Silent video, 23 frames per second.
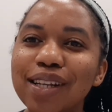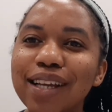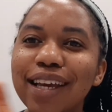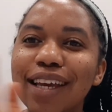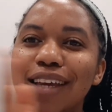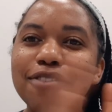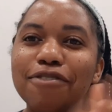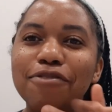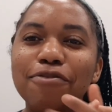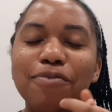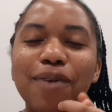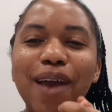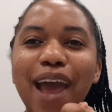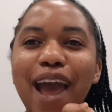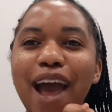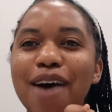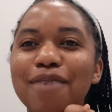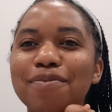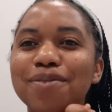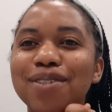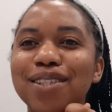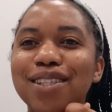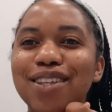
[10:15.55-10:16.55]
If
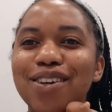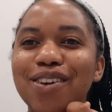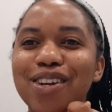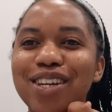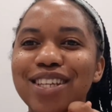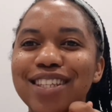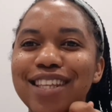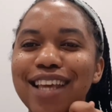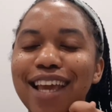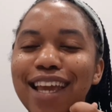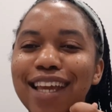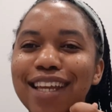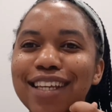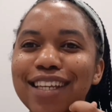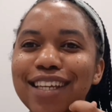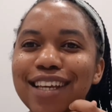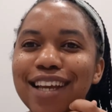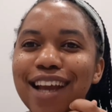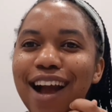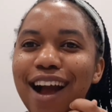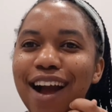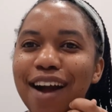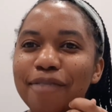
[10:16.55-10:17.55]
perhaps there is any
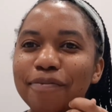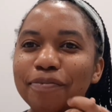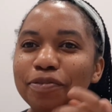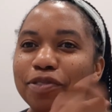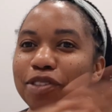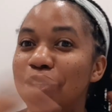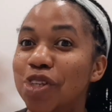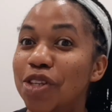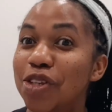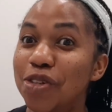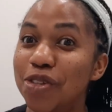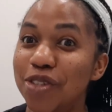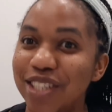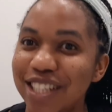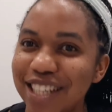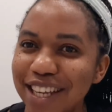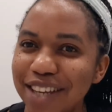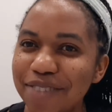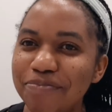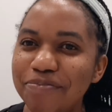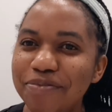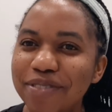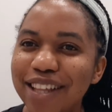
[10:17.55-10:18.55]
new
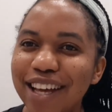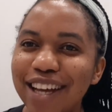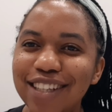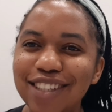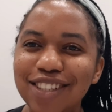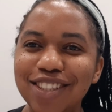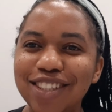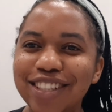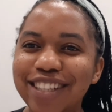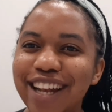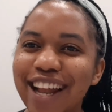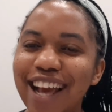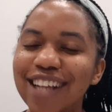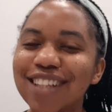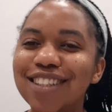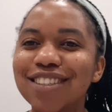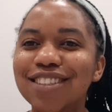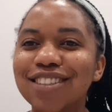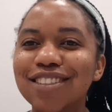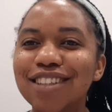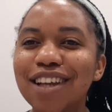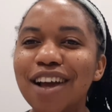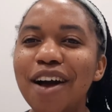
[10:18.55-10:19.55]
tip that you'd like to
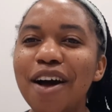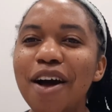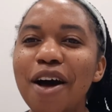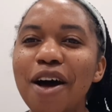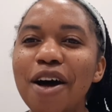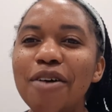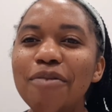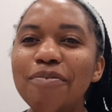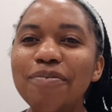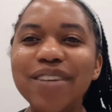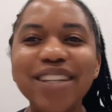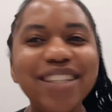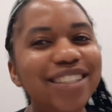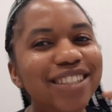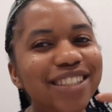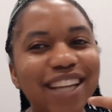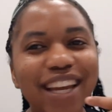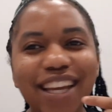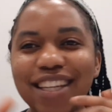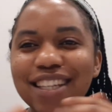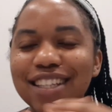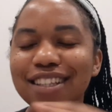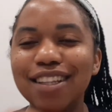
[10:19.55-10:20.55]
share, please share
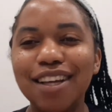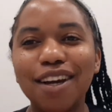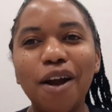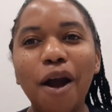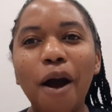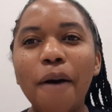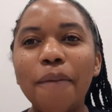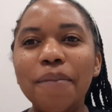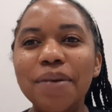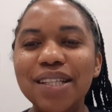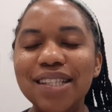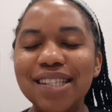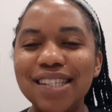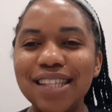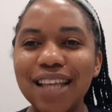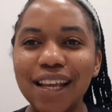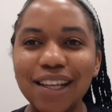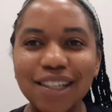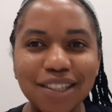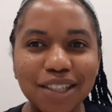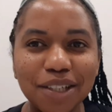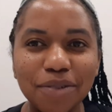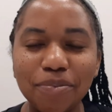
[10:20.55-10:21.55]
it in the comment
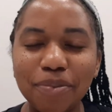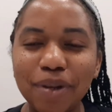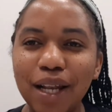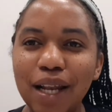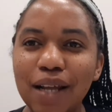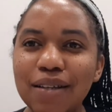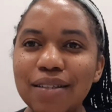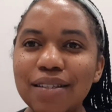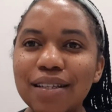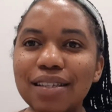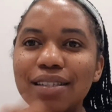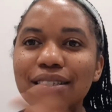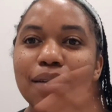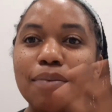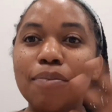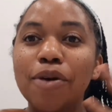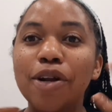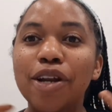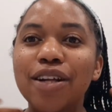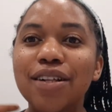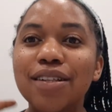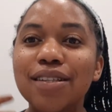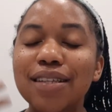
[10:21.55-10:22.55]
section below, so someone
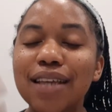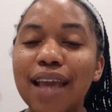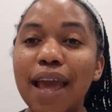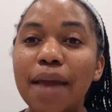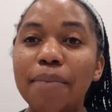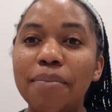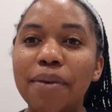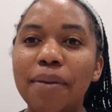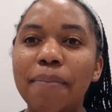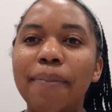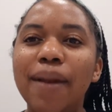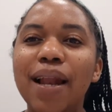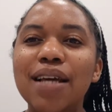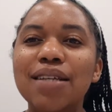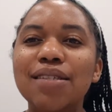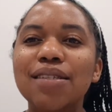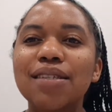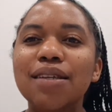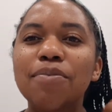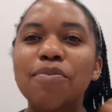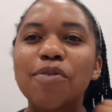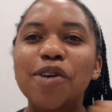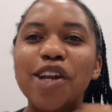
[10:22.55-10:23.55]
else can be blessed,
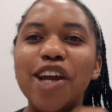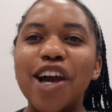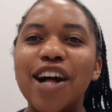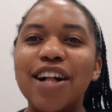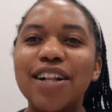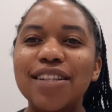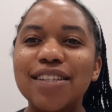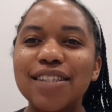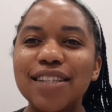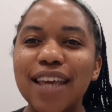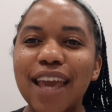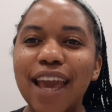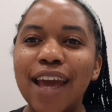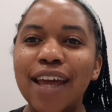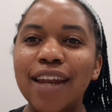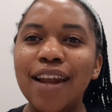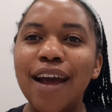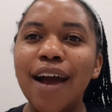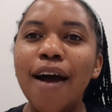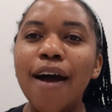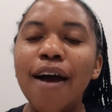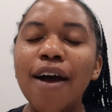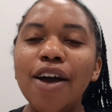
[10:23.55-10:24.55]
someone else can,
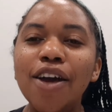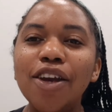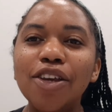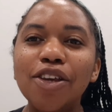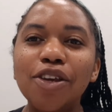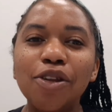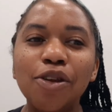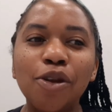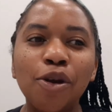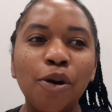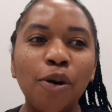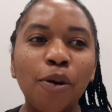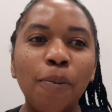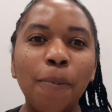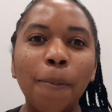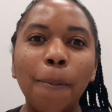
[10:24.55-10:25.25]
you know,